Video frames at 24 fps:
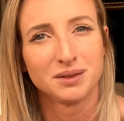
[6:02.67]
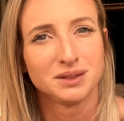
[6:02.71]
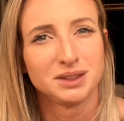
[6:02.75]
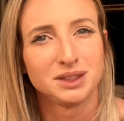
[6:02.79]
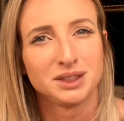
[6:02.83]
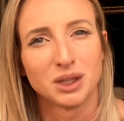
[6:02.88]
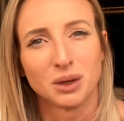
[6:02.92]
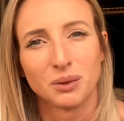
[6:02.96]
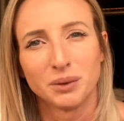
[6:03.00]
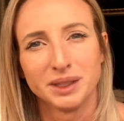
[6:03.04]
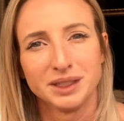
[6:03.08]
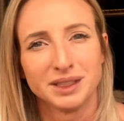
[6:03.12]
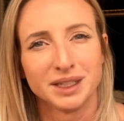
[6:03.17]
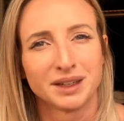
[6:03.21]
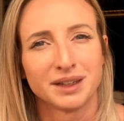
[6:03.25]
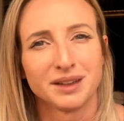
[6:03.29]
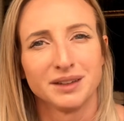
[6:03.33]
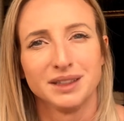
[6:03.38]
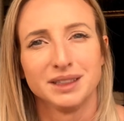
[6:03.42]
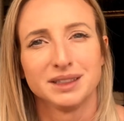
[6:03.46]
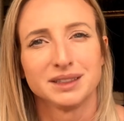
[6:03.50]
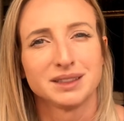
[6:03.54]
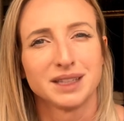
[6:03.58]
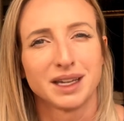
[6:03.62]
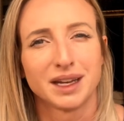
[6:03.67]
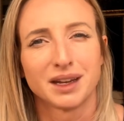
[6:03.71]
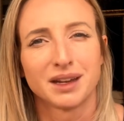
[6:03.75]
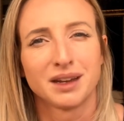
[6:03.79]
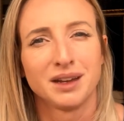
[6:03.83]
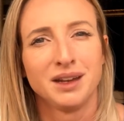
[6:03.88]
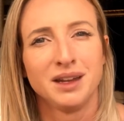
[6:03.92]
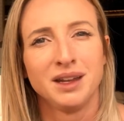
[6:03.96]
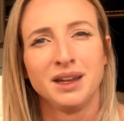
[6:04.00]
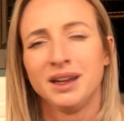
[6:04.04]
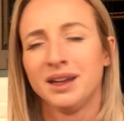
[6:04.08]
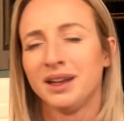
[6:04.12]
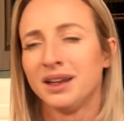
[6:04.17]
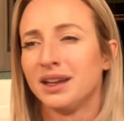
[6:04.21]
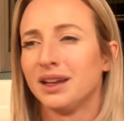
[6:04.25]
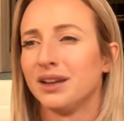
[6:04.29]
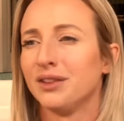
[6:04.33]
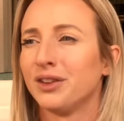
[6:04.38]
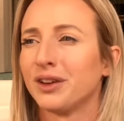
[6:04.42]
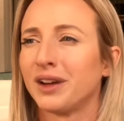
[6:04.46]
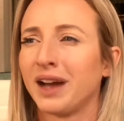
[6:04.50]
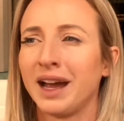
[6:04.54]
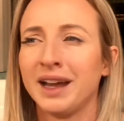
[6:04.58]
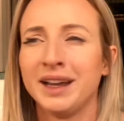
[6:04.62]
so ridiculous. Like, if
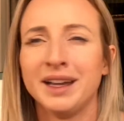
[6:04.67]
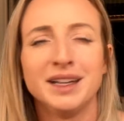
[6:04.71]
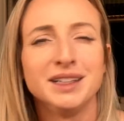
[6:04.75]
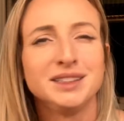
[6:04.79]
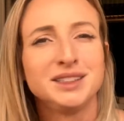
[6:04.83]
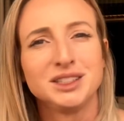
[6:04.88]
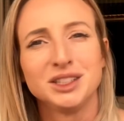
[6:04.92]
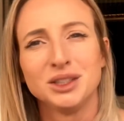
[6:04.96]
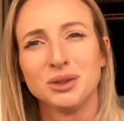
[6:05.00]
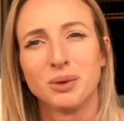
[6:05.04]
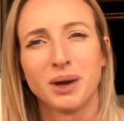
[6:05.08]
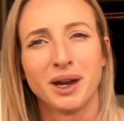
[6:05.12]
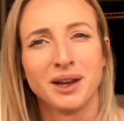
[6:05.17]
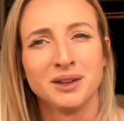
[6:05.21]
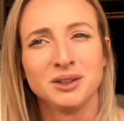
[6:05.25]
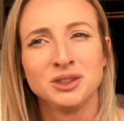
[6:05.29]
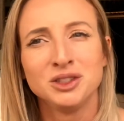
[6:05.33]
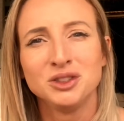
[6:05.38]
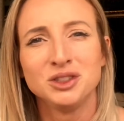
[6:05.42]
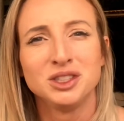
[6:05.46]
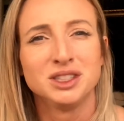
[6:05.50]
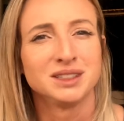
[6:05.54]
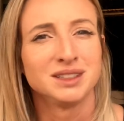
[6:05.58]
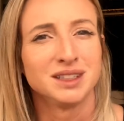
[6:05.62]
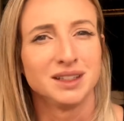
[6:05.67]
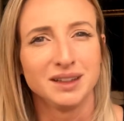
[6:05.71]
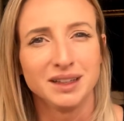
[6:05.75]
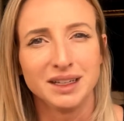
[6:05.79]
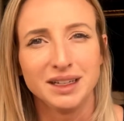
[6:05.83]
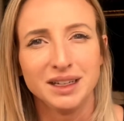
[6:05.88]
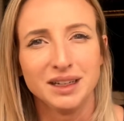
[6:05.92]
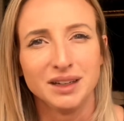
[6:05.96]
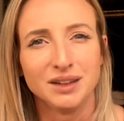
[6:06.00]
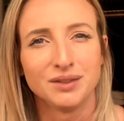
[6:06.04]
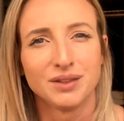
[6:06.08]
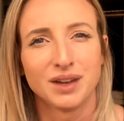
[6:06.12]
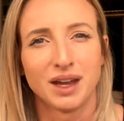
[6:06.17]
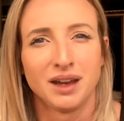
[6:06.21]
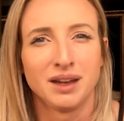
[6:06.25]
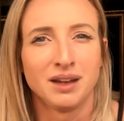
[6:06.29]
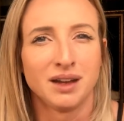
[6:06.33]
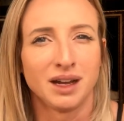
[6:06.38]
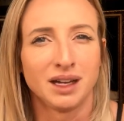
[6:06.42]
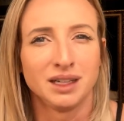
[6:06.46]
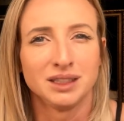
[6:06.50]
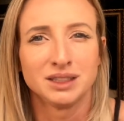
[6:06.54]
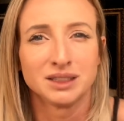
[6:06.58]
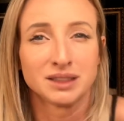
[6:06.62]
a guy hits you, why don't you just leave? And
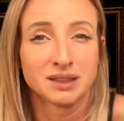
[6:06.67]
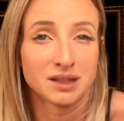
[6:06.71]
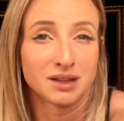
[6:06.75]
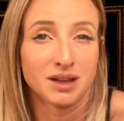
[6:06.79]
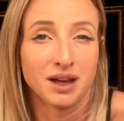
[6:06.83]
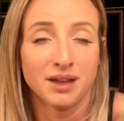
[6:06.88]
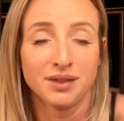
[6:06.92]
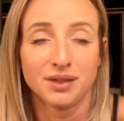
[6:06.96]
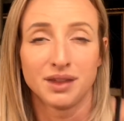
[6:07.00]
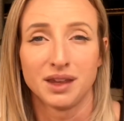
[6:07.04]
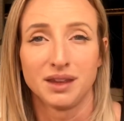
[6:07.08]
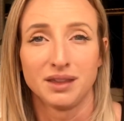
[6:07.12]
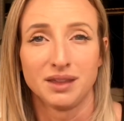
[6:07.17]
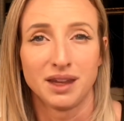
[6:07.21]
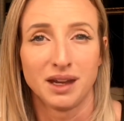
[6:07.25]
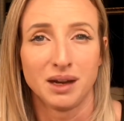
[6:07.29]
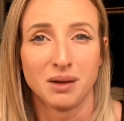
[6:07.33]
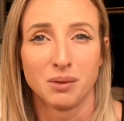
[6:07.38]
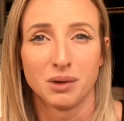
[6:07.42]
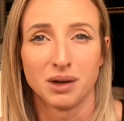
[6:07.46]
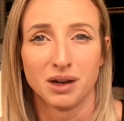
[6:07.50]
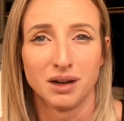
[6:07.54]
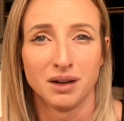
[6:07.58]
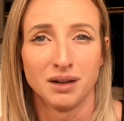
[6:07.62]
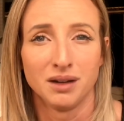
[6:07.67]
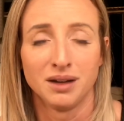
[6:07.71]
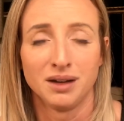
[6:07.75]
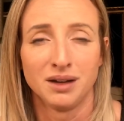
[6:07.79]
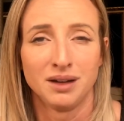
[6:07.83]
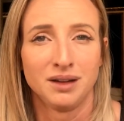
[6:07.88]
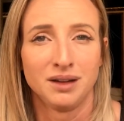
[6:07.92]
I just thought that they were